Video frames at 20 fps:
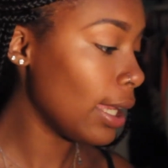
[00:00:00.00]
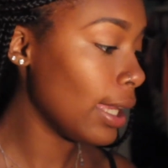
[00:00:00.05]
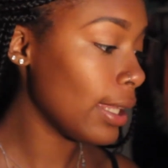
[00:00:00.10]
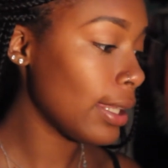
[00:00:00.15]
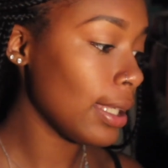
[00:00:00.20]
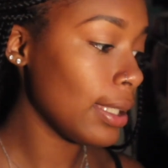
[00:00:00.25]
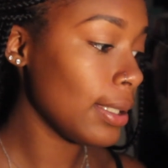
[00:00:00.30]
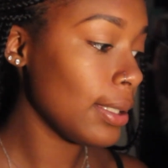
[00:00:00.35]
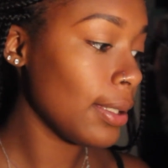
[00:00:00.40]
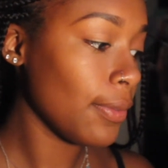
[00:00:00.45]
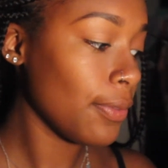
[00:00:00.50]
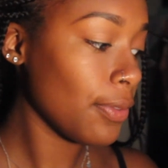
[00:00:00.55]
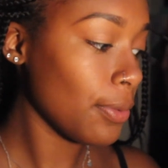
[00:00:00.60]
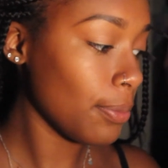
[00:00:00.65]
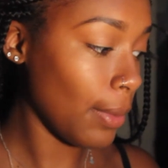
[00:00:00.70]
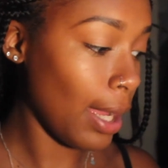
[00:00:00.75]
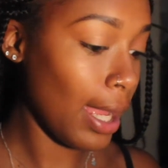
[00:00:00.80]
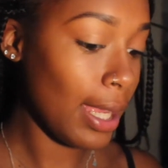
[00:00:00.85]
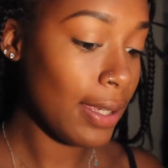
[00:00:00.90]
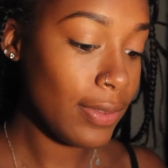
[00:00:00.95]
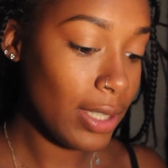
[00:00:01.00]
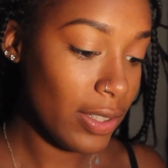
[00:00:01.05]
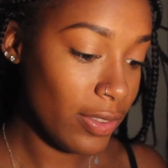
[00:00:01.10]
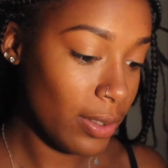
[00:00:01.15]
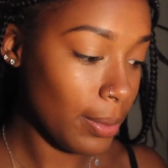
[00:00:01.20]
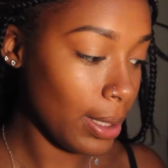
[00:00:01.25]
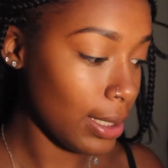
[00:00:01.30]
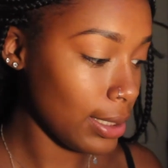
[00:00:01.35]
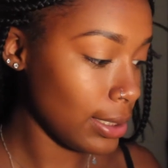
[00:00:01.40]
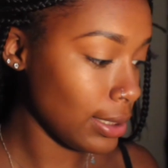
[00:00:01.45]
And then for my
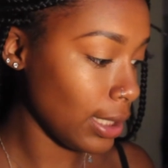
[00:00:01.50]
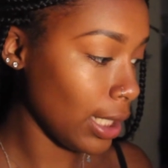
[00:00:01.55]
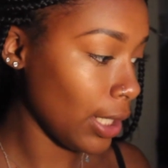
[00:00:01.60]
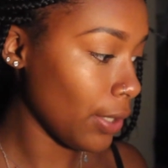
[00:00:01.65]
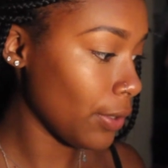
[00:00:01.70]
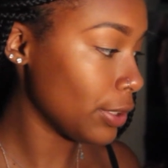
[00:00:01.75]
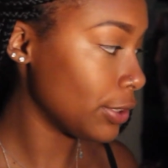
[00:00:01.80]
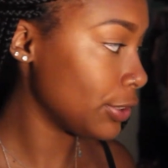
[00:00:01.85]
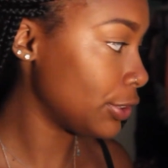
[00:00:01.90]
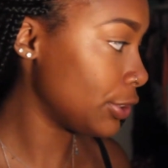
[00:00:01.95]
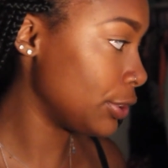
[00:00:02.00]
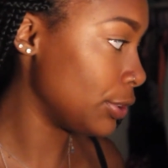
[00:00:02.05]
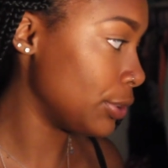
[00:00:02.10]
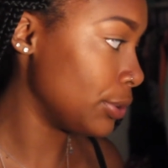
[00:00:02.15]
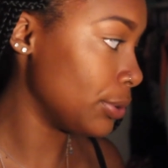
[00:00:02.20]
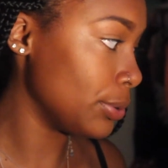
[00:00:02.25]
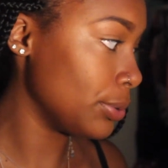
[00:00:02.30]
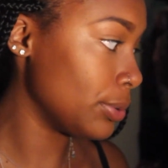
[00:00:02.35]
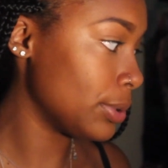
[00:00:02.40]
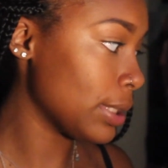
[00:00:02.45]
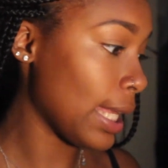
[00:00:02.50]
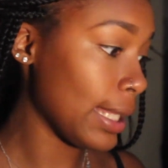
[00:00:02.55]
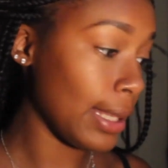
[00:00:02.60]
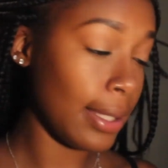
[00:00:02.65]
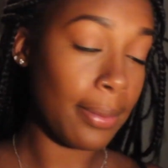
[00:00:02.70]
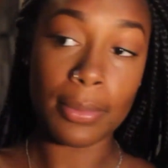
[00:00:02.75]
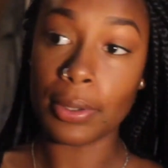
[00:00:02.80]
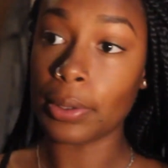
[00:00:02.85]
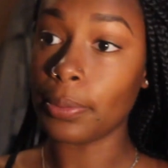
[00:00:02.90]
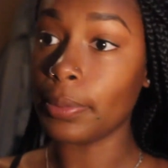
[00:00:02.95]
favorite mascara to use at
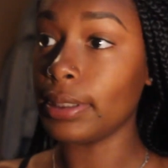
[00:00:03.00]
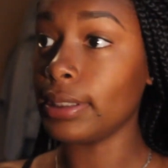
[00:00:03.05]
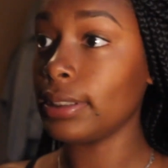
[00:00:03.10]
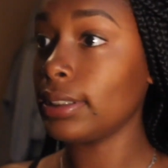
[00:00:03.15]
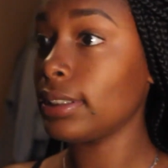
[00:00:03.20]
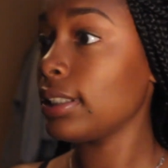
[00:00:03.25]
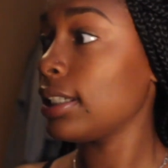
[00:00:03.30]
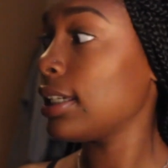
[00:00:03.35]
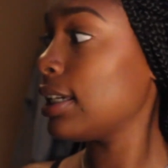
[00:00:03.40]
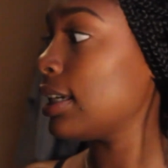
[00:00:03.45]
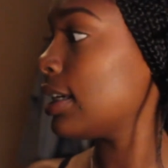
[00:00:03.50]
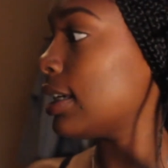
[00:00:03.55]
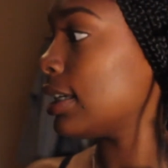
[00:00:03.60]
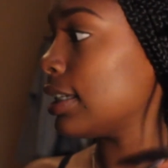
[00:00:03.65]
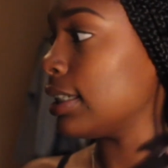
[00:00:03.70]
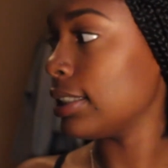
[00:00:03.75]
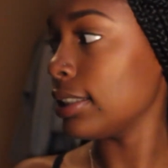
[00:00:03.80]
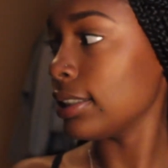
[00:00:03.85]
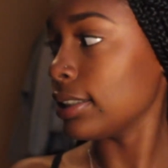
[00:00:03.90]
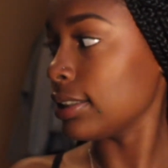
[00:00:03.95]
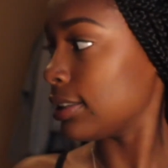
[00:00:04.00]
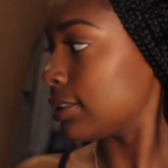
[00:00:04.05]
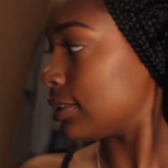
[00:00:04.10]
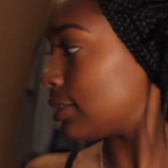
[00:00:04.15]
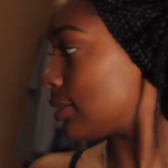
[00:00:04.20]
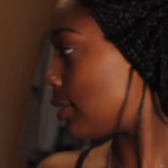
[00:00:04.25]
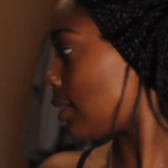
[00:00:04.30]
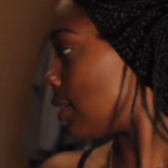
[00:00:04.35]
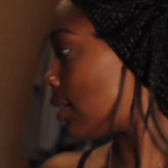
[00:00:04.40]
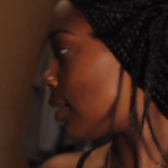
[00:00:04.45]
the moment
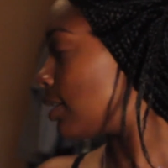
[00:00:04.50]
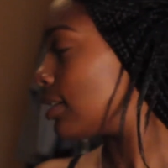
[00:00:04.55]
is,